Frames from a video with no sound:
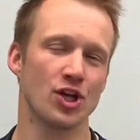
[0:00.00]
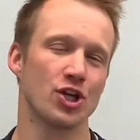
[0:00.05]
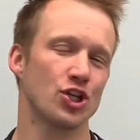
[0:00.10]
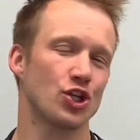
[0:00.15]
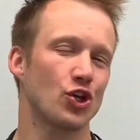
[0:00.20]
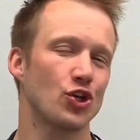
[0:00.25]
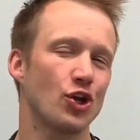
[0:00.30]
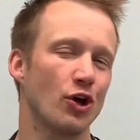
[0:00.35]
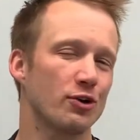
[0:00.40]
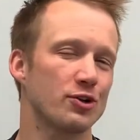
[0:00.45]
you
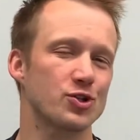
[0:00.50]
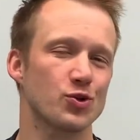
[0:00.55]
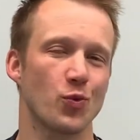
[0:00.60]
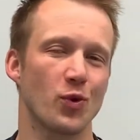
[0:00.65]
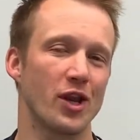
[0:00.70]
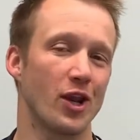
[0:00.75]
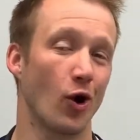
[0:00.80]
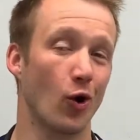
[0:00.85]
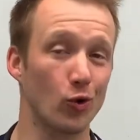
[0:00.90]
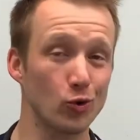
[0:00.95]
notice
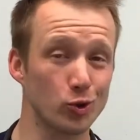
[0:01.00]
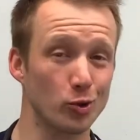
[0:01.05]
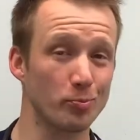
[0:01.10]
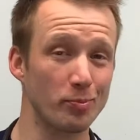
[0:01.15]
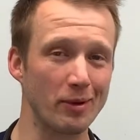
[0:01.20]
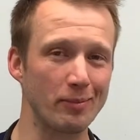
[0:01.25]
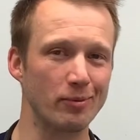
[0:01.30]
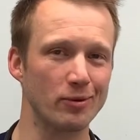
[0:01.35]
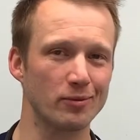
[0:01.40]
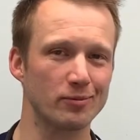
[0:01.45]
when older
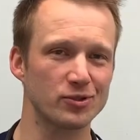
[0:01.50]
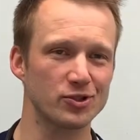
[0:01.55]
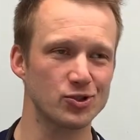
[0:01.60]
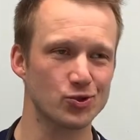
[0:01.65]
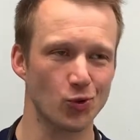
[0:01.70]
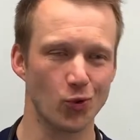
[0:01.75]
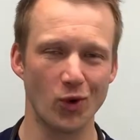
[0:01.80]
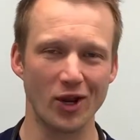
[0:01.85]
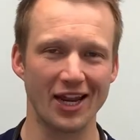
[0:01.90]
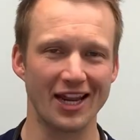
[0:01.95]
people
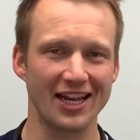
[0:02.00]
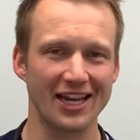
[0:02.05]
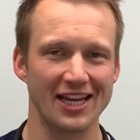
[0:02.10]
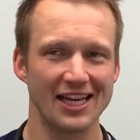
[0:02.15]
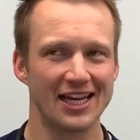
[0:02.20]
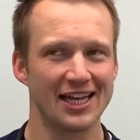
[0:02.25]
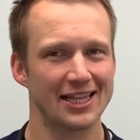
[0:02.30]
swing,